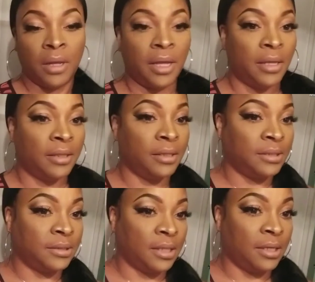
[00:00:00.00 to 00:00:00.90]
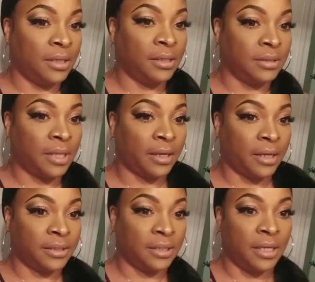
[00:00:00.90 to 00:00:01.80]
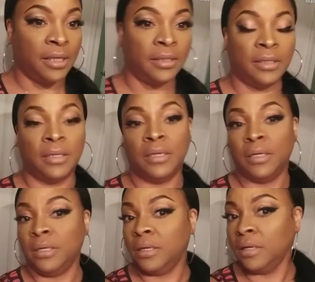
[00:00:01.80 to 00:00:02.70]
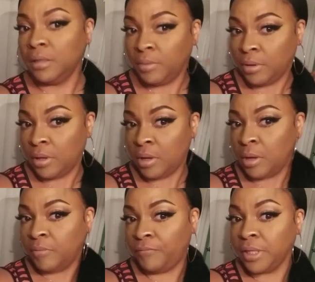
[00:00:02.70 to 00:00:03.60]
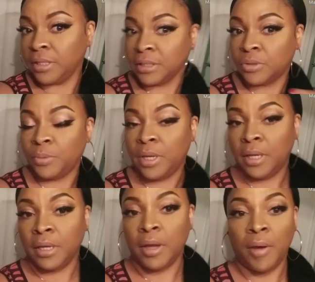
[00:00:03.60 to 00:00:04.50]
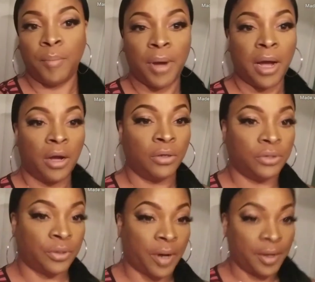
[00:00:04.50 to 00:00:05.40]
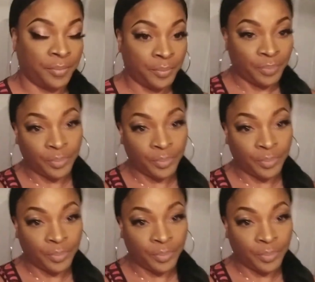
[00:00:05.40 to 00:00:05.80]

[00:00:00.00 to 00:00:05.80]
And this is, like I said, the Phoenix wig by Outre.